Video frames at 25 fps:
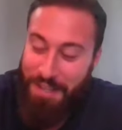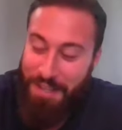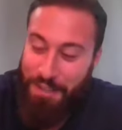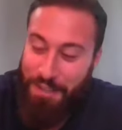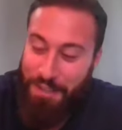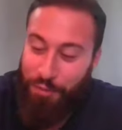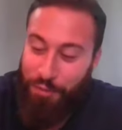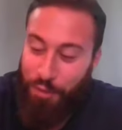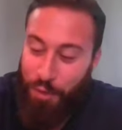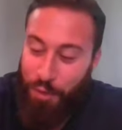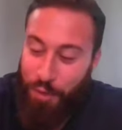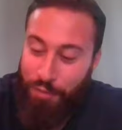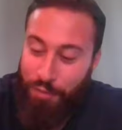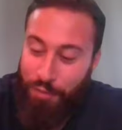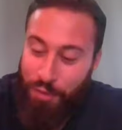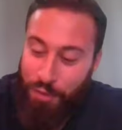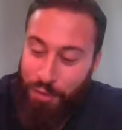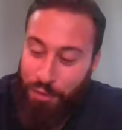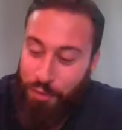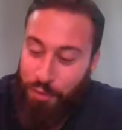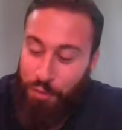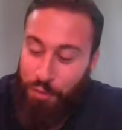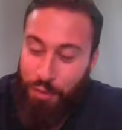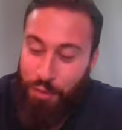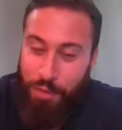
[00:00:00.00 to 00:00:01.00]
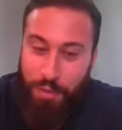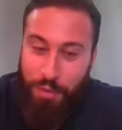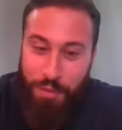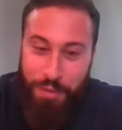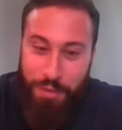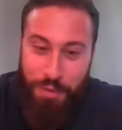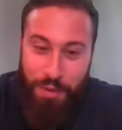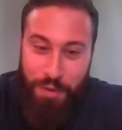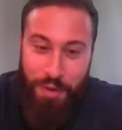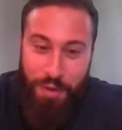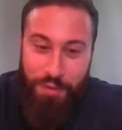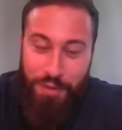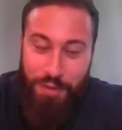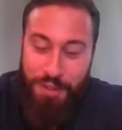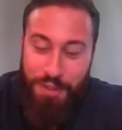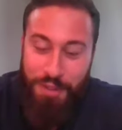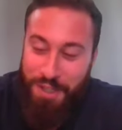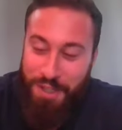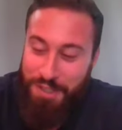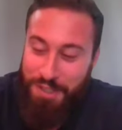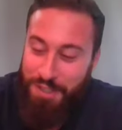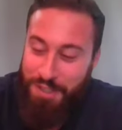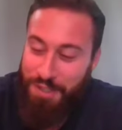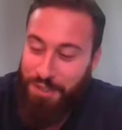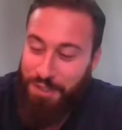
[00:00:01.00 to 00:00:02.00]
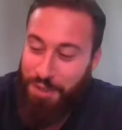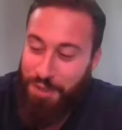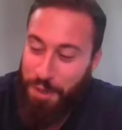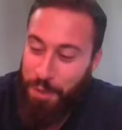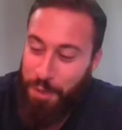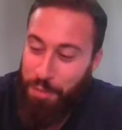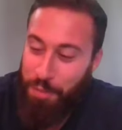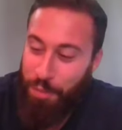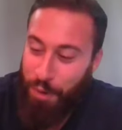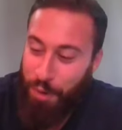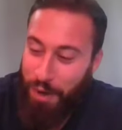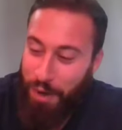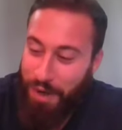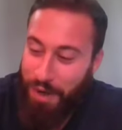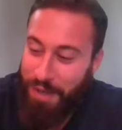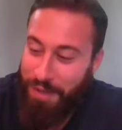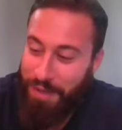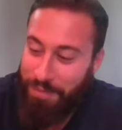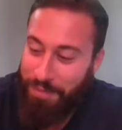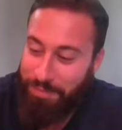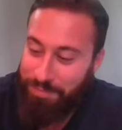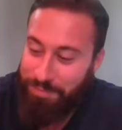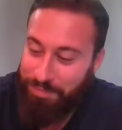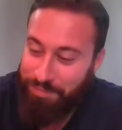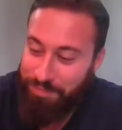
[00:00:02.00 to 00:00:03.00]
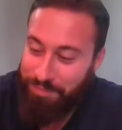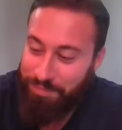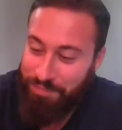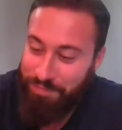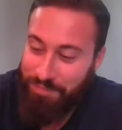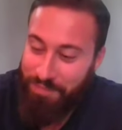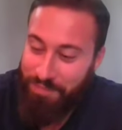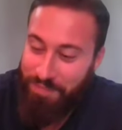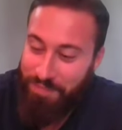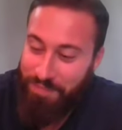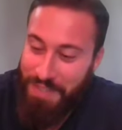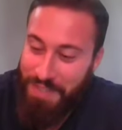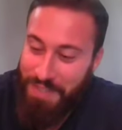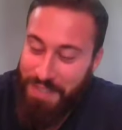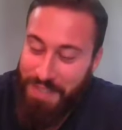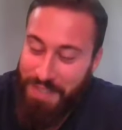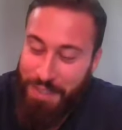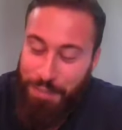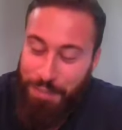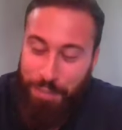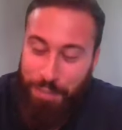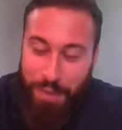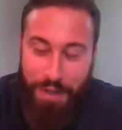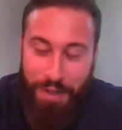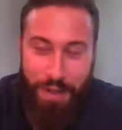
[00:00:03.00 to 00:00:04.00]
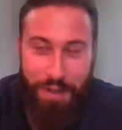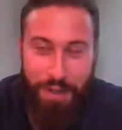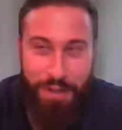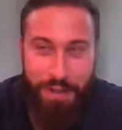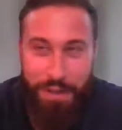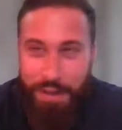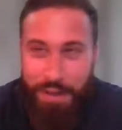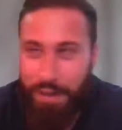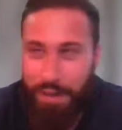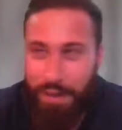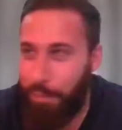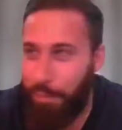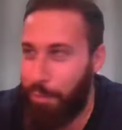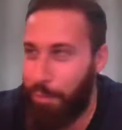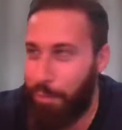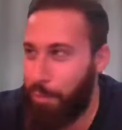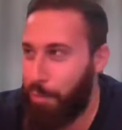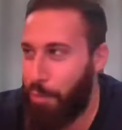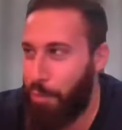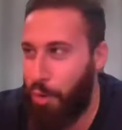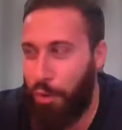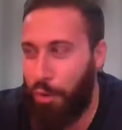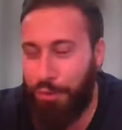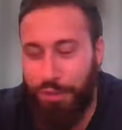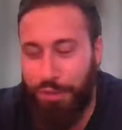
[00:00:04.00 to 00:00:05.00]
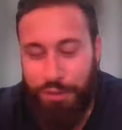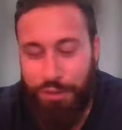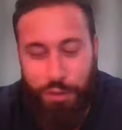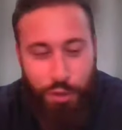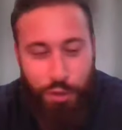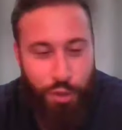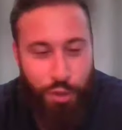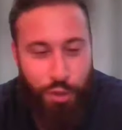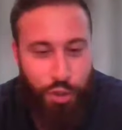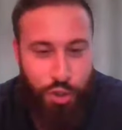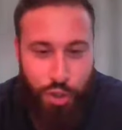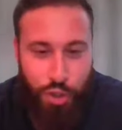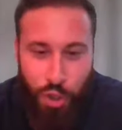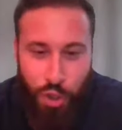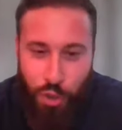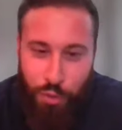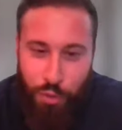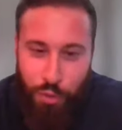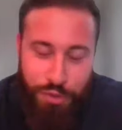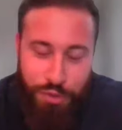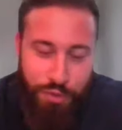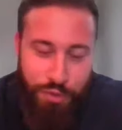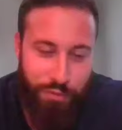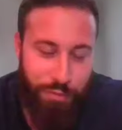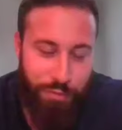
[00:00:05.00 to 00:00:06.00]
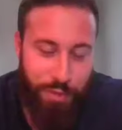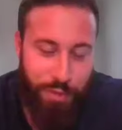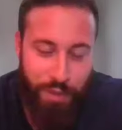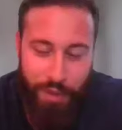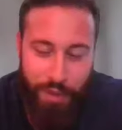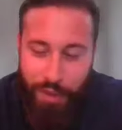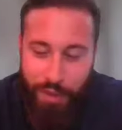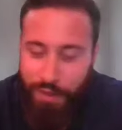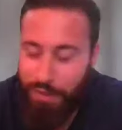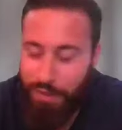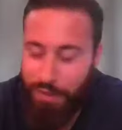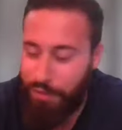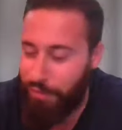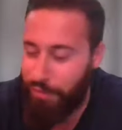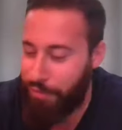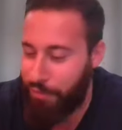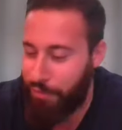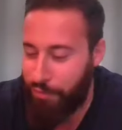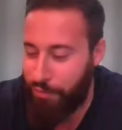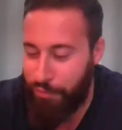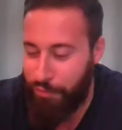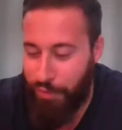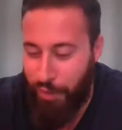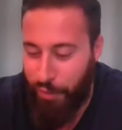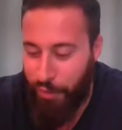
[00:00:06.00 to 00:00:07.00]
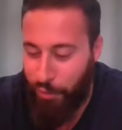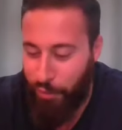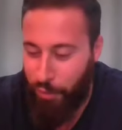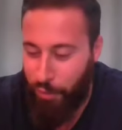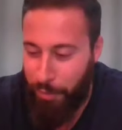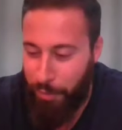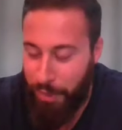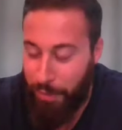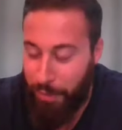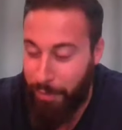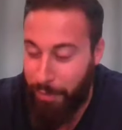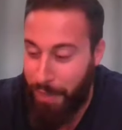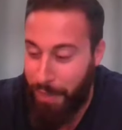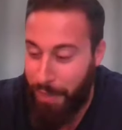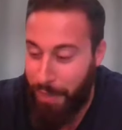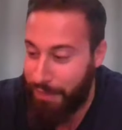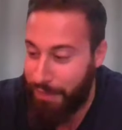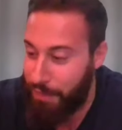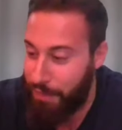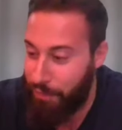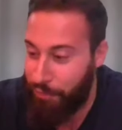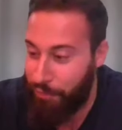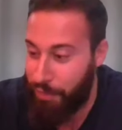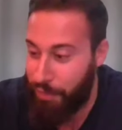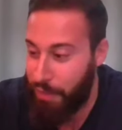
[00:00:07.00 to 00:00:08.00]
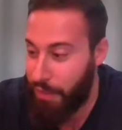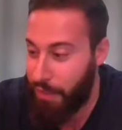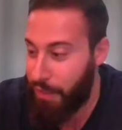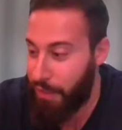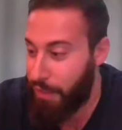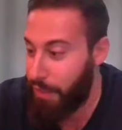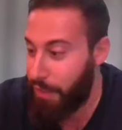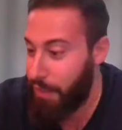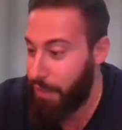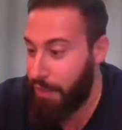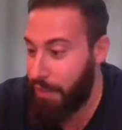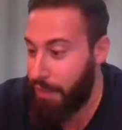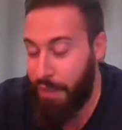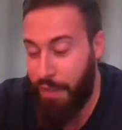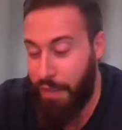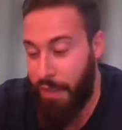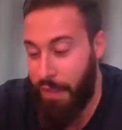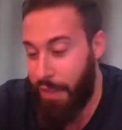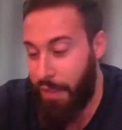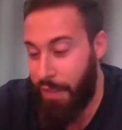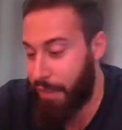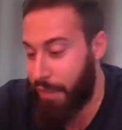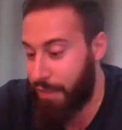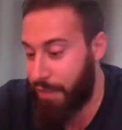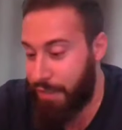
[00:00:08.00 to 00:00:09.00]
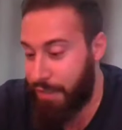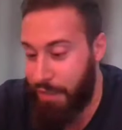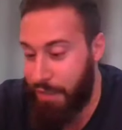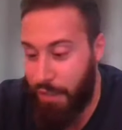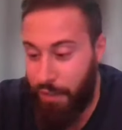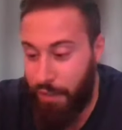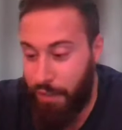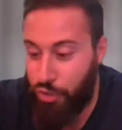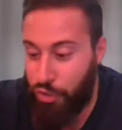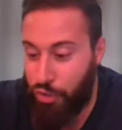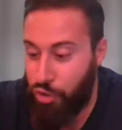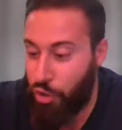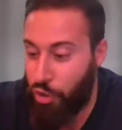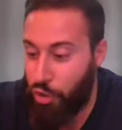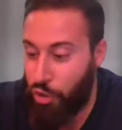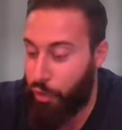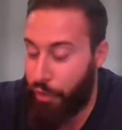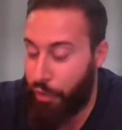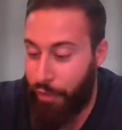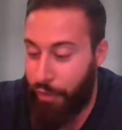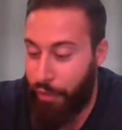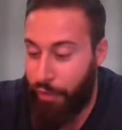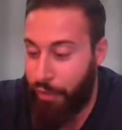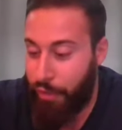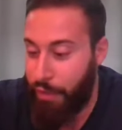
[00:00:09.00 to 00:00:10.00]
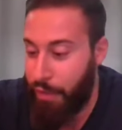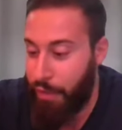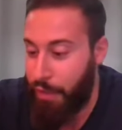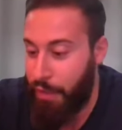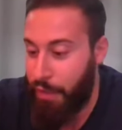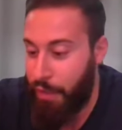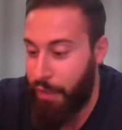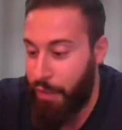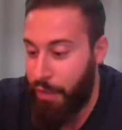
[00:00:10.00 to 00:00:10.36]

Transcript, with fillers: So forever who, whoever doesn't know Bryan, he's been on a multitude of shows. You've been on you've done it all, man. Mad TV, you had a scene in the Joker.